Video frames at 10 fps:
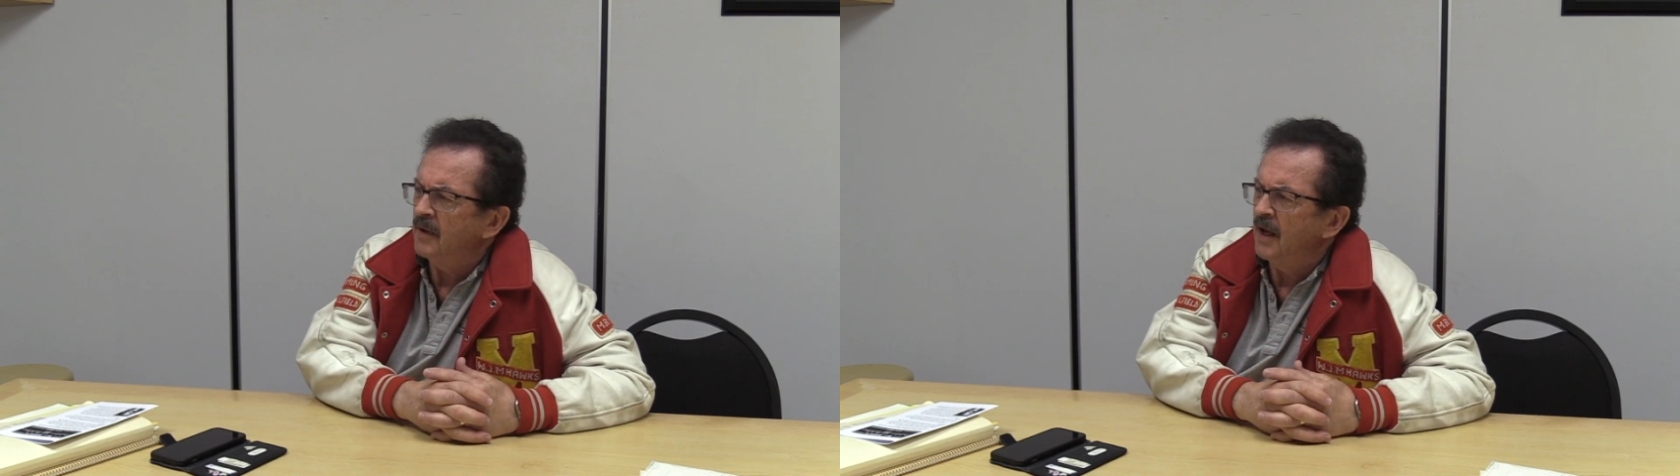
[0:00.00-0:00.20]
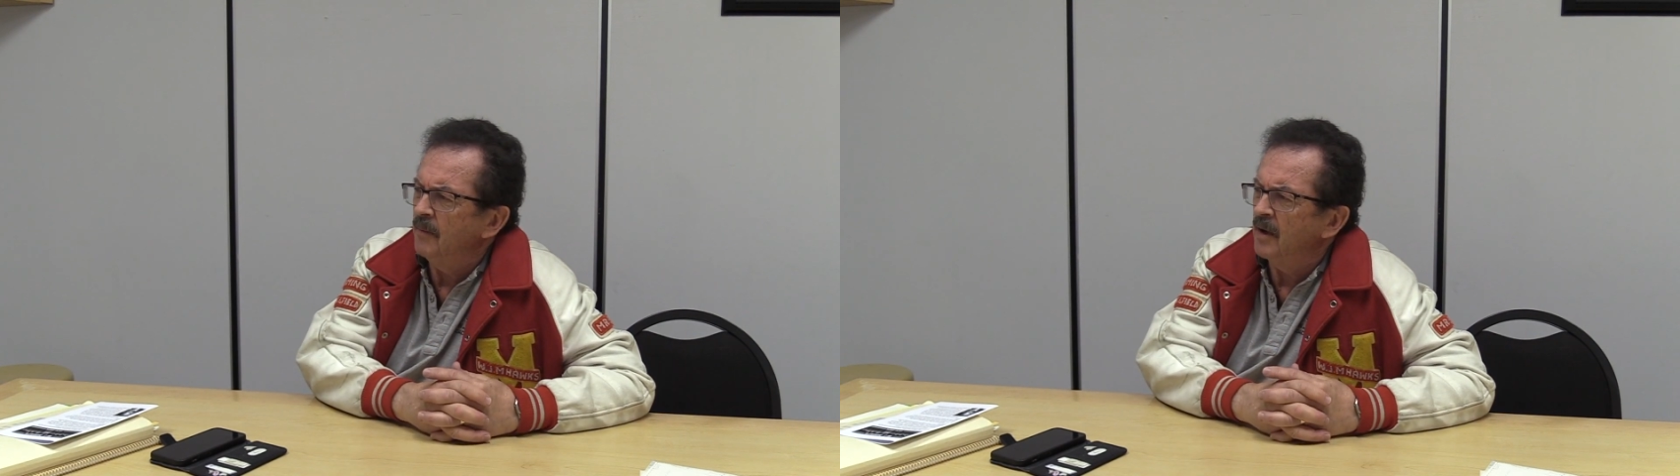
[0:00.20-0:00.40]

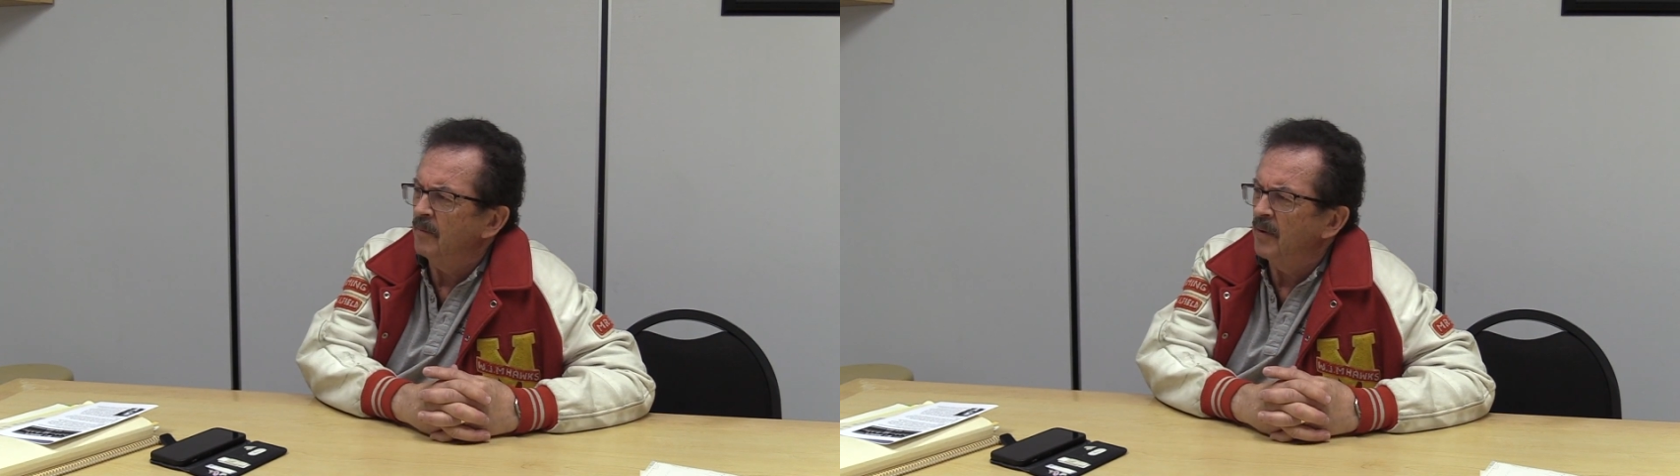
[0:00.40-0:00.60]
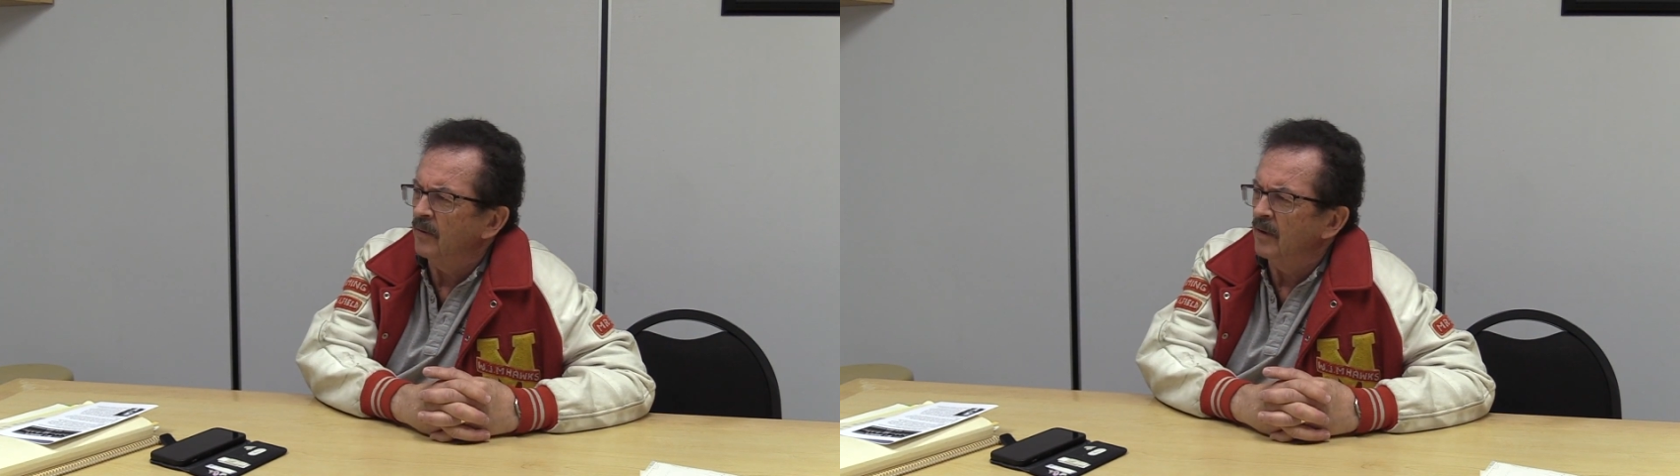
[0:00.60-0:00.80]
came in
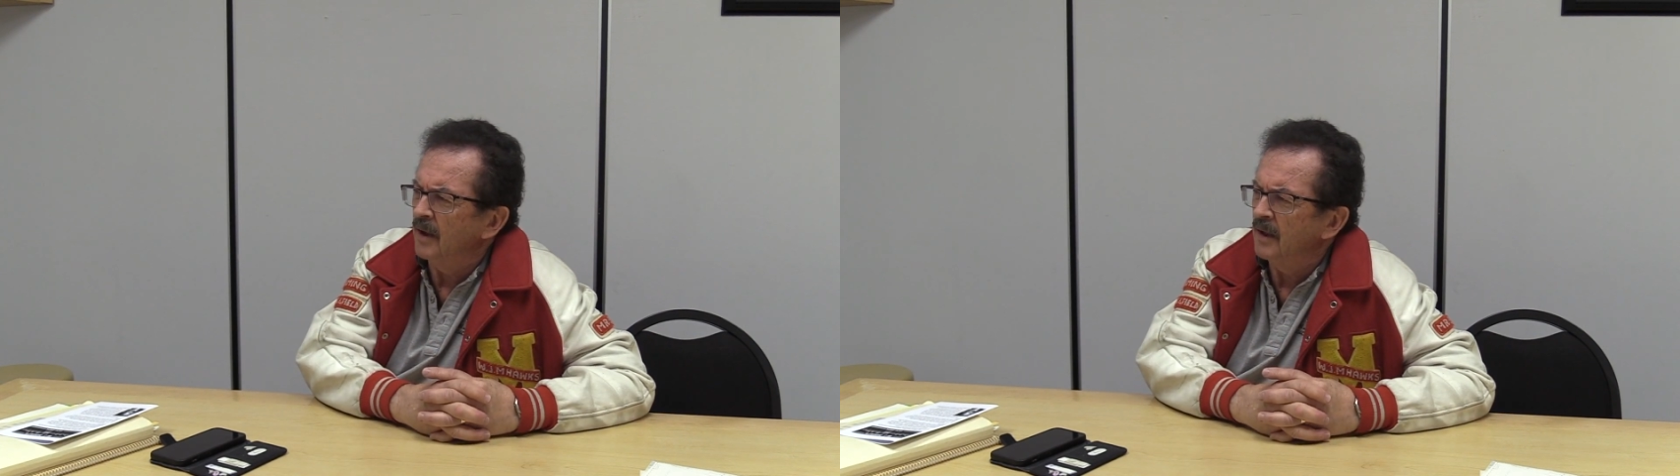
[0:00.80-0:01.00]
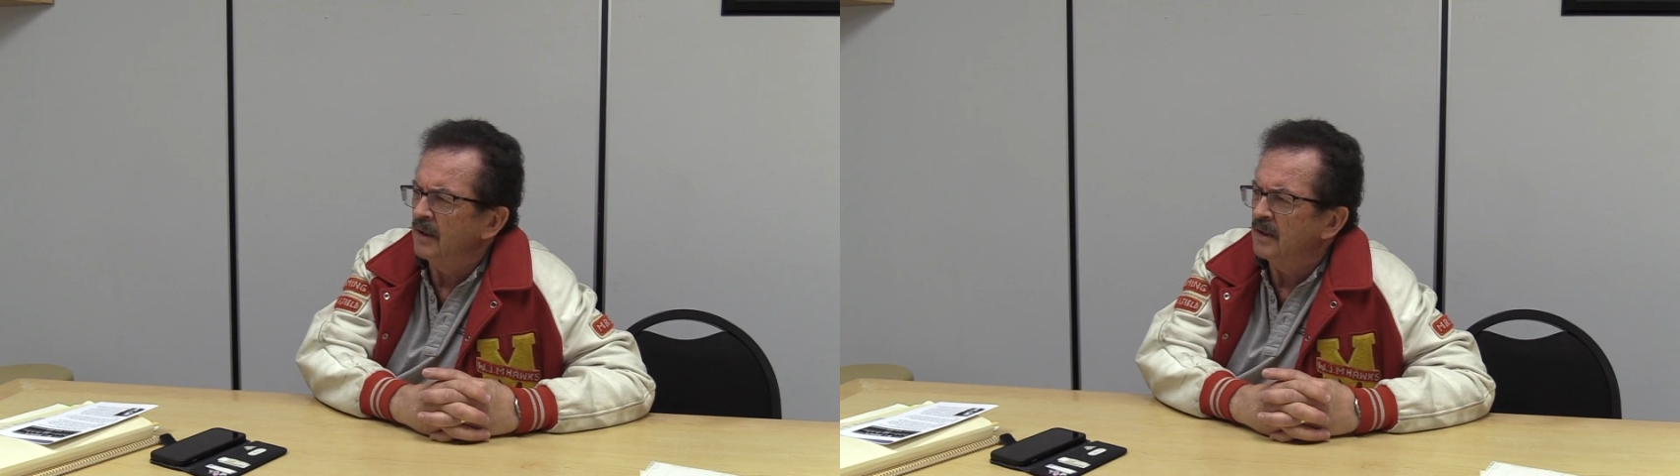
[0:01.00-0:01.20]
about
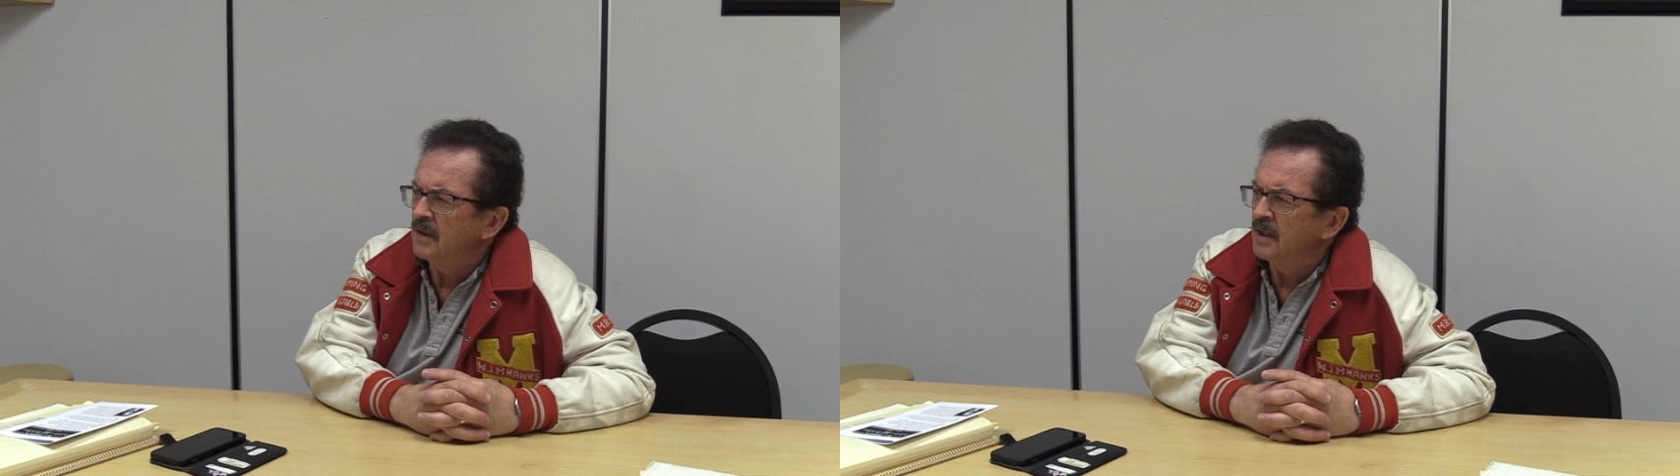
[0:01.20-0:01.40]
I